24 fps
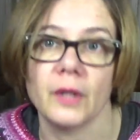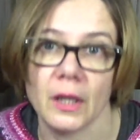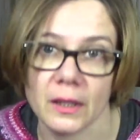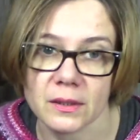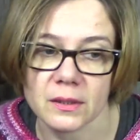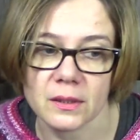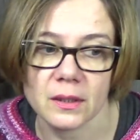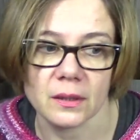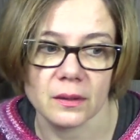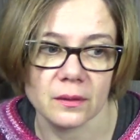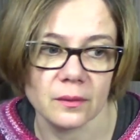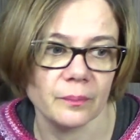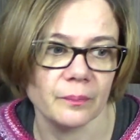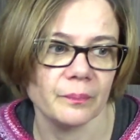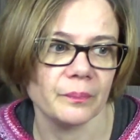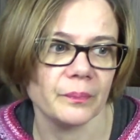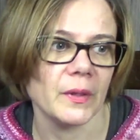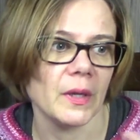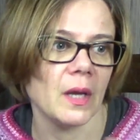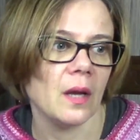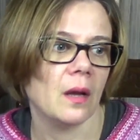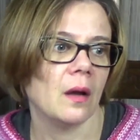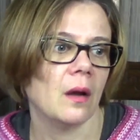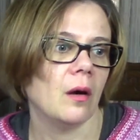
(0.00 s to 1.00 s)
that's it.
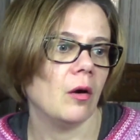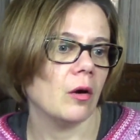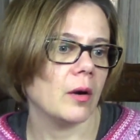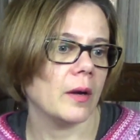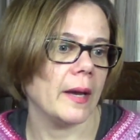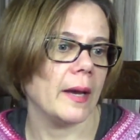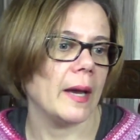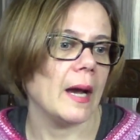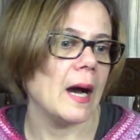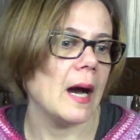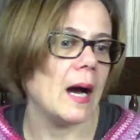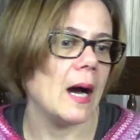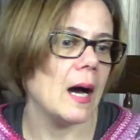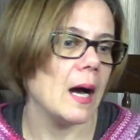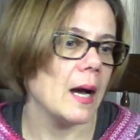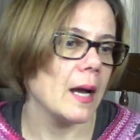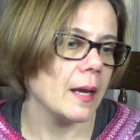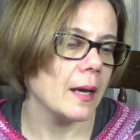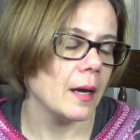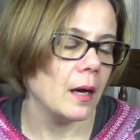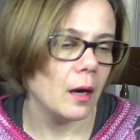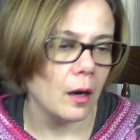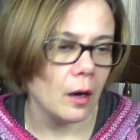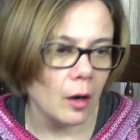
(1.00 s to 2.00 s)
Okay,
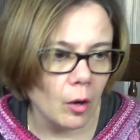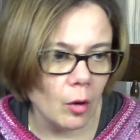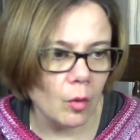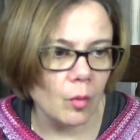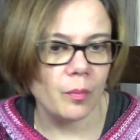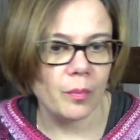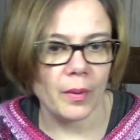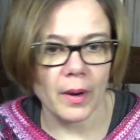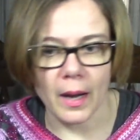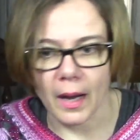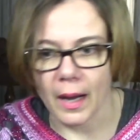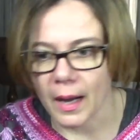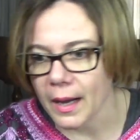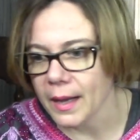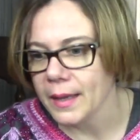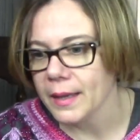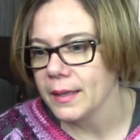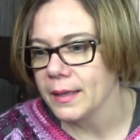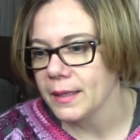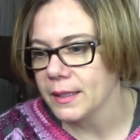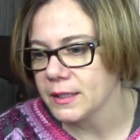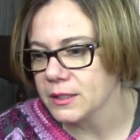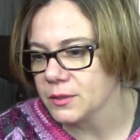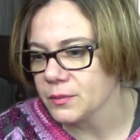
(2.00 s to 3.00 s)
I hope
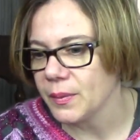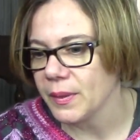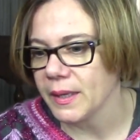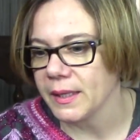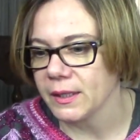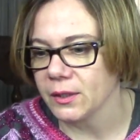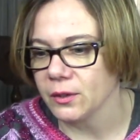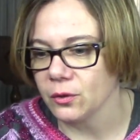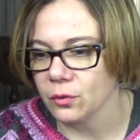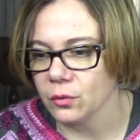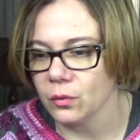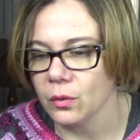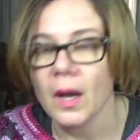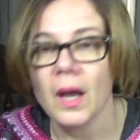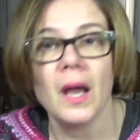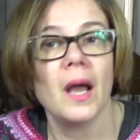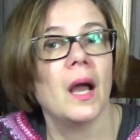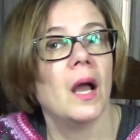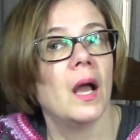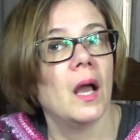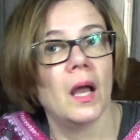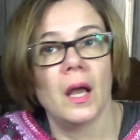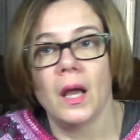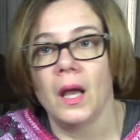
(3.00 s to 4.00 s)
I explain you
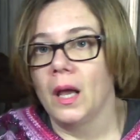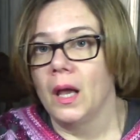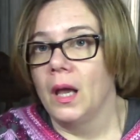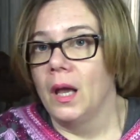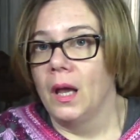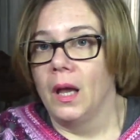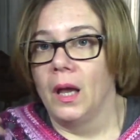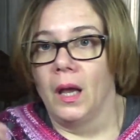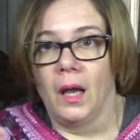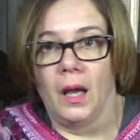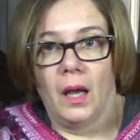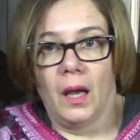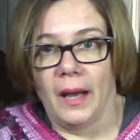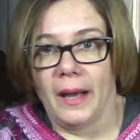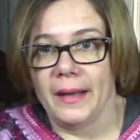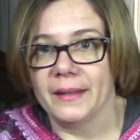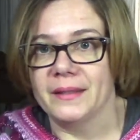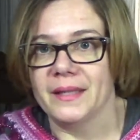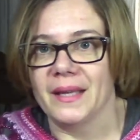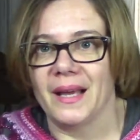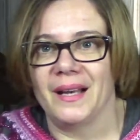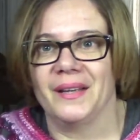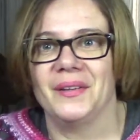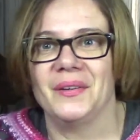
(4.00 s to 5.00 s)

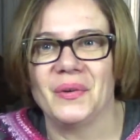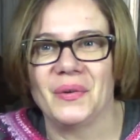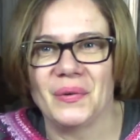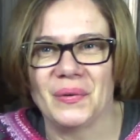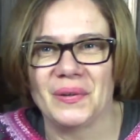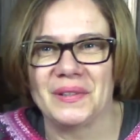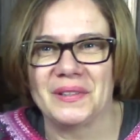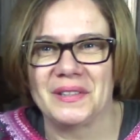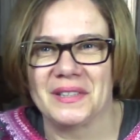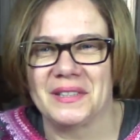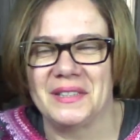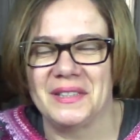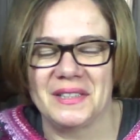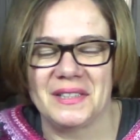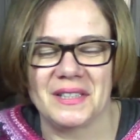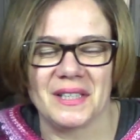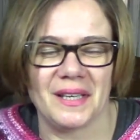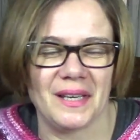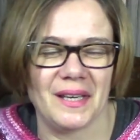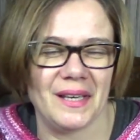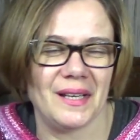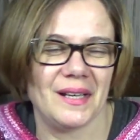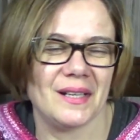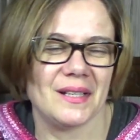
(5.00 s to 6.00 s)
I tell you all the
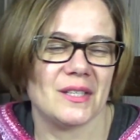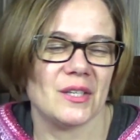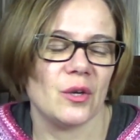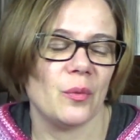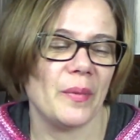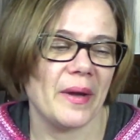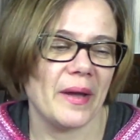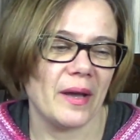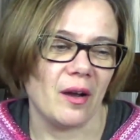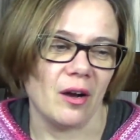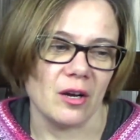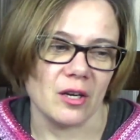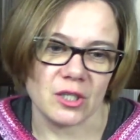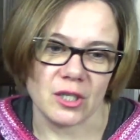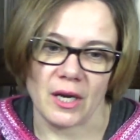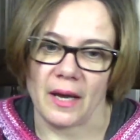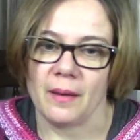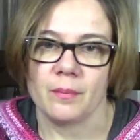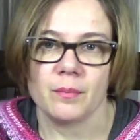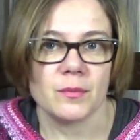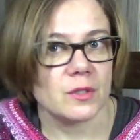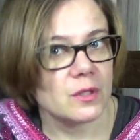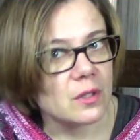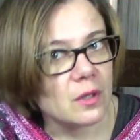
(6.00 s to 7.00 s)
details. Oh my gosh,
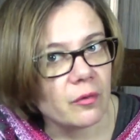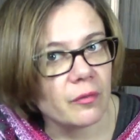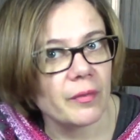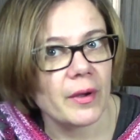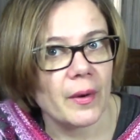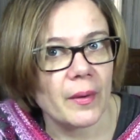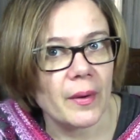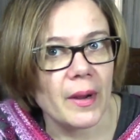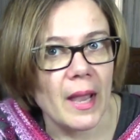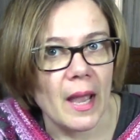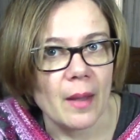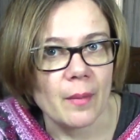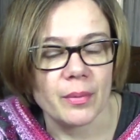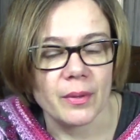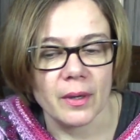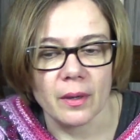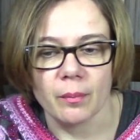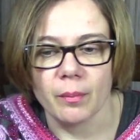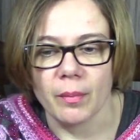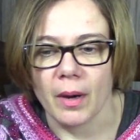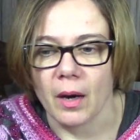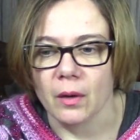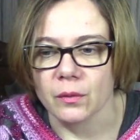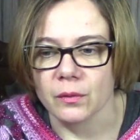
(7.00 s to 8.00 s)
I'm so very happy
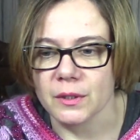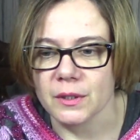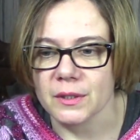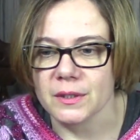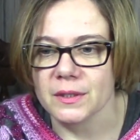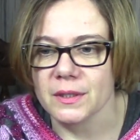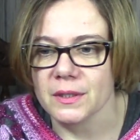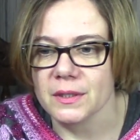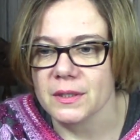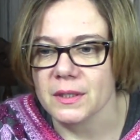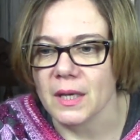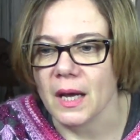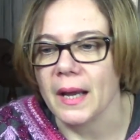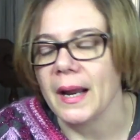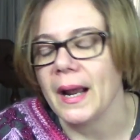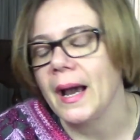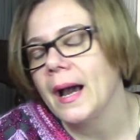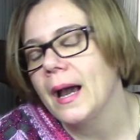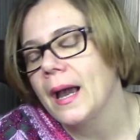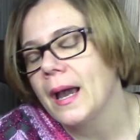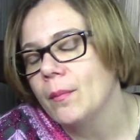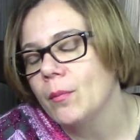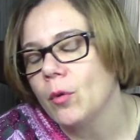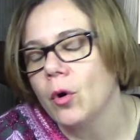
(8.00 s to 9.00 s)
about this design.
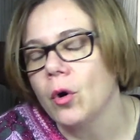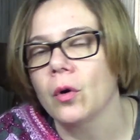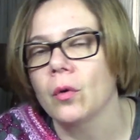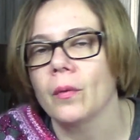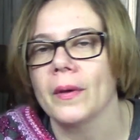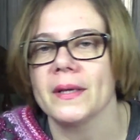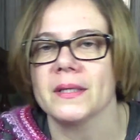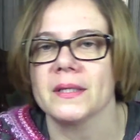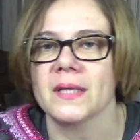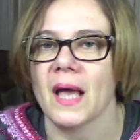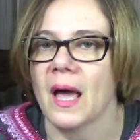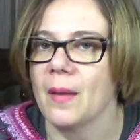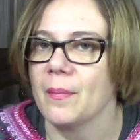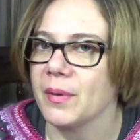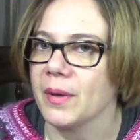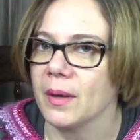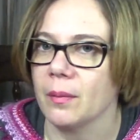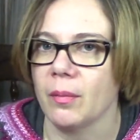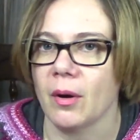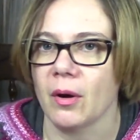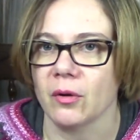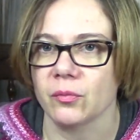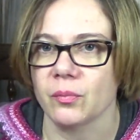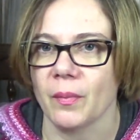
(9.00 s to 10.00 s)
I am always happy
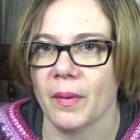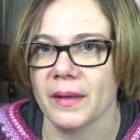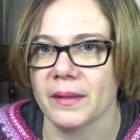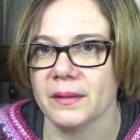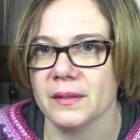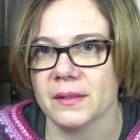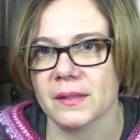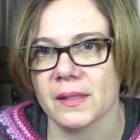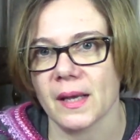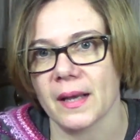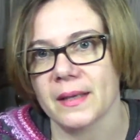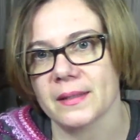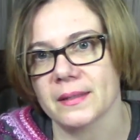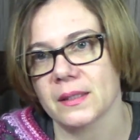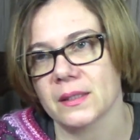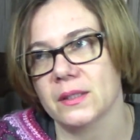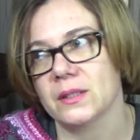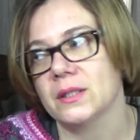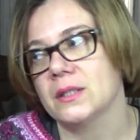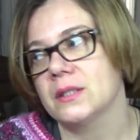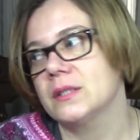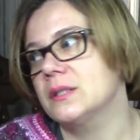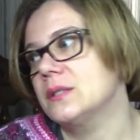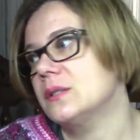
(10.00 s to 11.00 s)
about my designs.
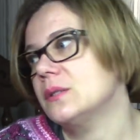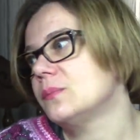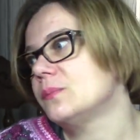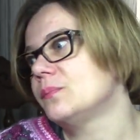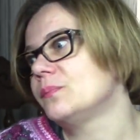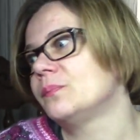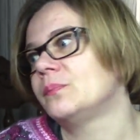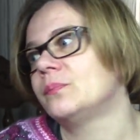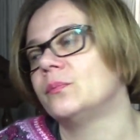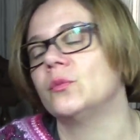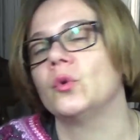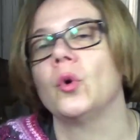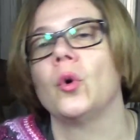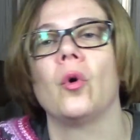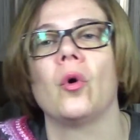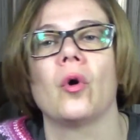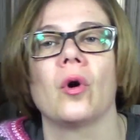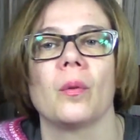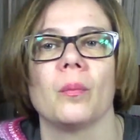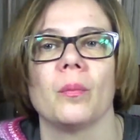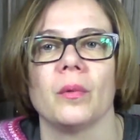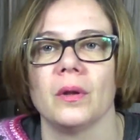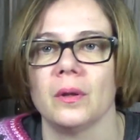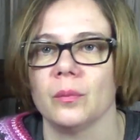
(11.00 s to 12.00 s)
This is
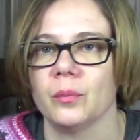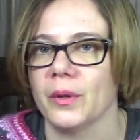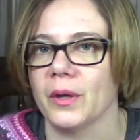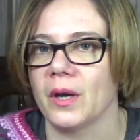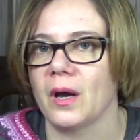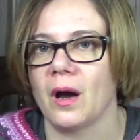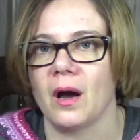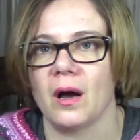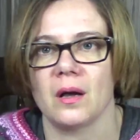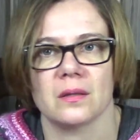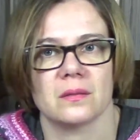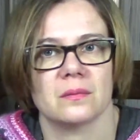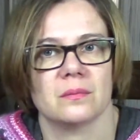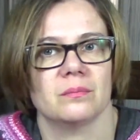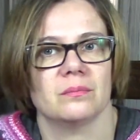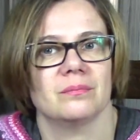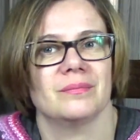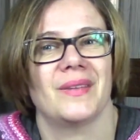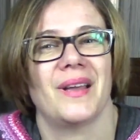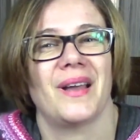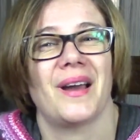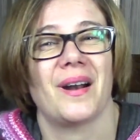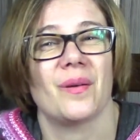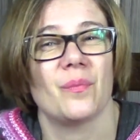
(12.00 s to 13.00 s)
normal because
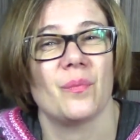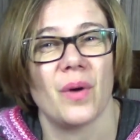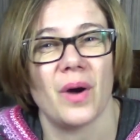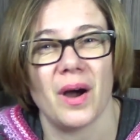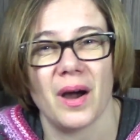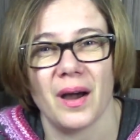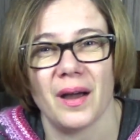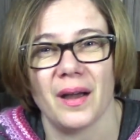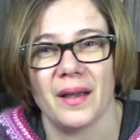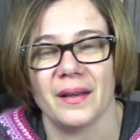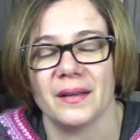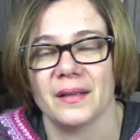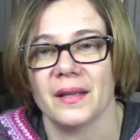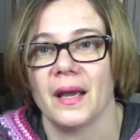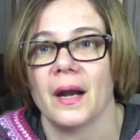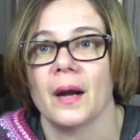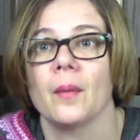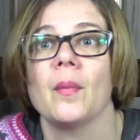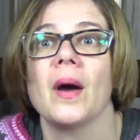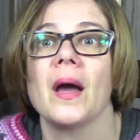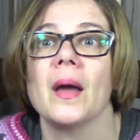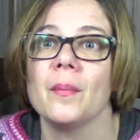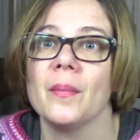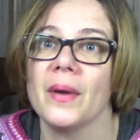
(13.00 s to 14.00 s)
they are mine. They
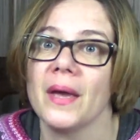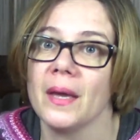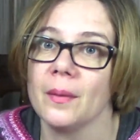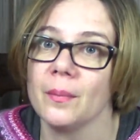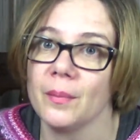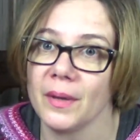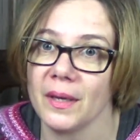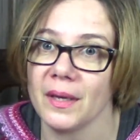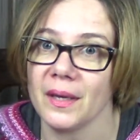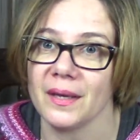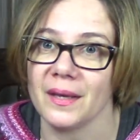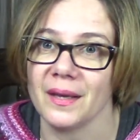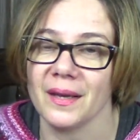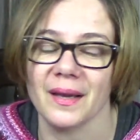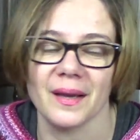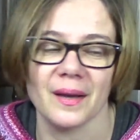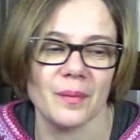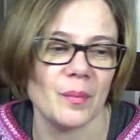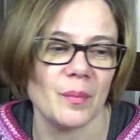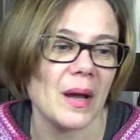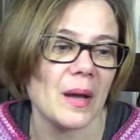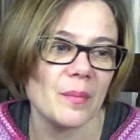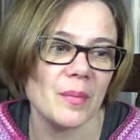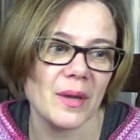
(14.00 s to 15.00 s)
are my baby,
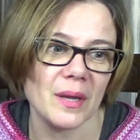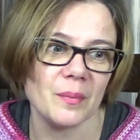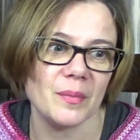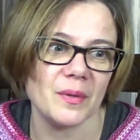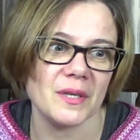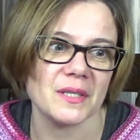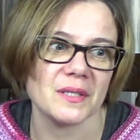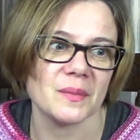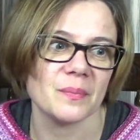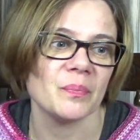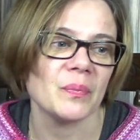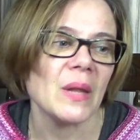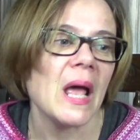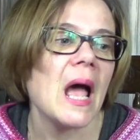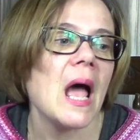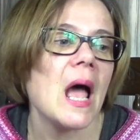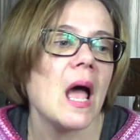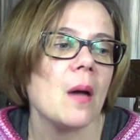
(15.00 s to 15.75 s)
my babies.